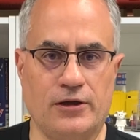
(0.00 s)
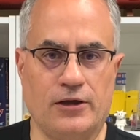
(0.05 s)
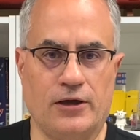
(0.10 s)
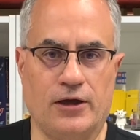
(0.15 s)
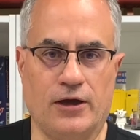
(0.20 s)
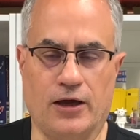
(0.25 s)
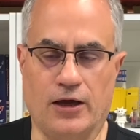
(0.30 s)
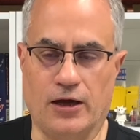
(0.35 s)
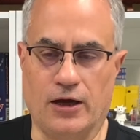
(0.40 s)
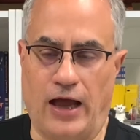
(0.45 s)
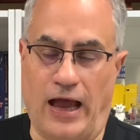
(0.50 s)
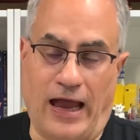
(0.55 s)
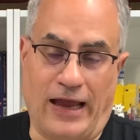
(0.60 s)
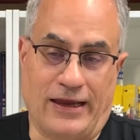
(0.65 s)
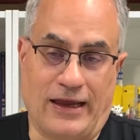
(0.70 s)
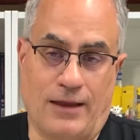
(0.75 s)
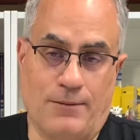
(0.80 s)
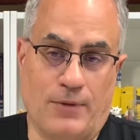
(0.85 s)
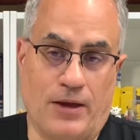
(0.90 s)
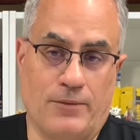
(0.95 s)
I
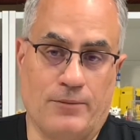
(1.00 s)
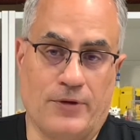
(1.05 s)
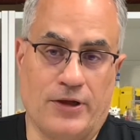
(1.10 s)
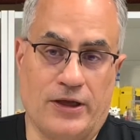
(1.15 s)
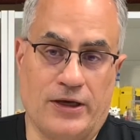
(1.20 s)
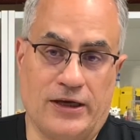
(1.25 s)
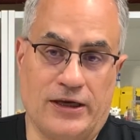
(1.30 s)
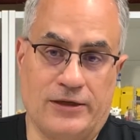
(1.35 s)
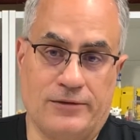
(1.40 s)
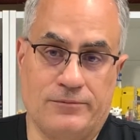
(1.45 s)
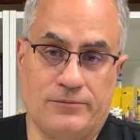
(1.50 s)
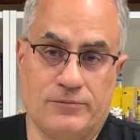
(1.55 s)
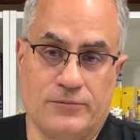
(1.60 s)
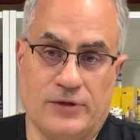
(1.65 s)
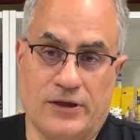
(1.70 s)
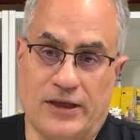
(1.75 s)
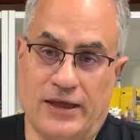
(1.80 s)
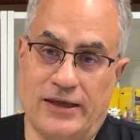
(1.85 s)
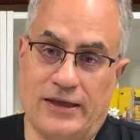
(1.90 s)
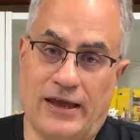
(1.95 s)
got my money,
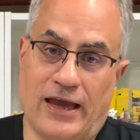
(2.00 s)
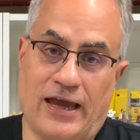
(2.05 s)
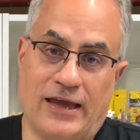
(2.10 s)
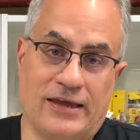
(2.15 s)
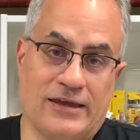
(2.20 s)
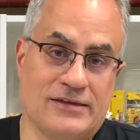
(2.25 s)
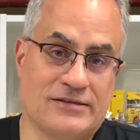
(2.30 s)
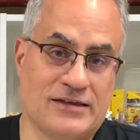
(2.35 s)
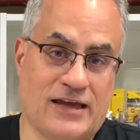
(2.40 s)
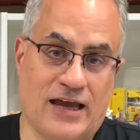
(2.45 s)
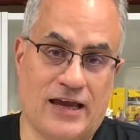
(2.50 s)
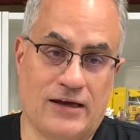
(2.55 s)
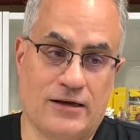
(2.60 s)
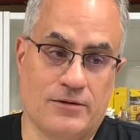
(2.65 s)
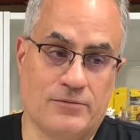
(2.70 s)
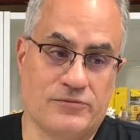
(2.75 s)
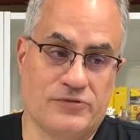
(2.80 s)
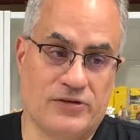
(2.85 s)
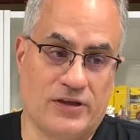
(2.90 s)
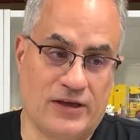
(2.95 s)
he got his
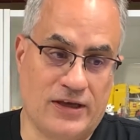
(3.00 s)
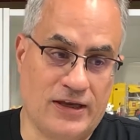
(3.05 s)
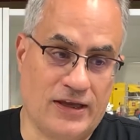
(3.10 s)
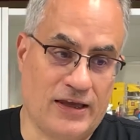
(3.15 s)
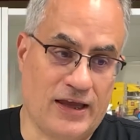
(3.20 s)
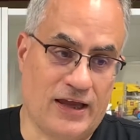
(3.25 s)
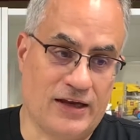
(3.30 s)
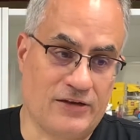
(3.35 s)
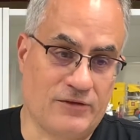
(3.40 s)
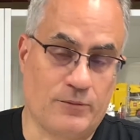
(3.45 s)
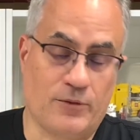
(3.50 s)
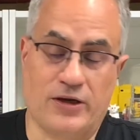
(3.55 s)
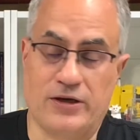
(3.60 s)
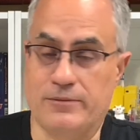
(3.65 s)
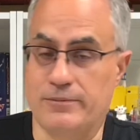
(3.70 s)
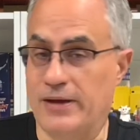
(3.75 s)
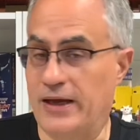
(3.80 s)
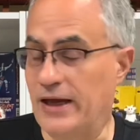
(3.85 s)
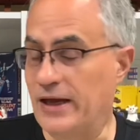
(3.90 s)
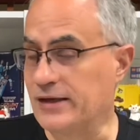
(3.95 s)
items, and he got his money
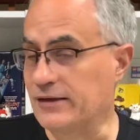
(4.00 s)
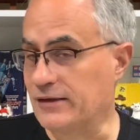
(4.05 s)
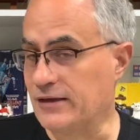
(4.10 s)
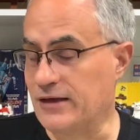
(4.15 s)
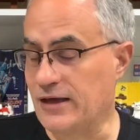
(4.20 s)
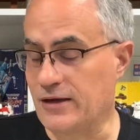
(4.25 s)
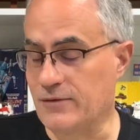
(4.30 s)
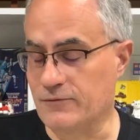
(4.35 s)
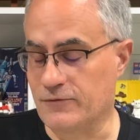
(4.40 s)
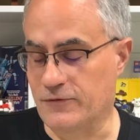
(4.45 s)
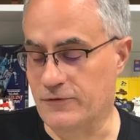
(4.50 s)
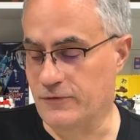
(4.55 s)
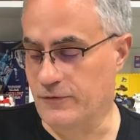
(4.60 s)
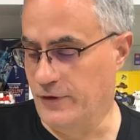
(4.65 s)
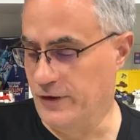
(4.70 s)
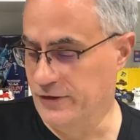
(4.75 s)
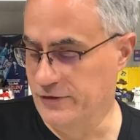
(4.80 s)
back. He got them for free.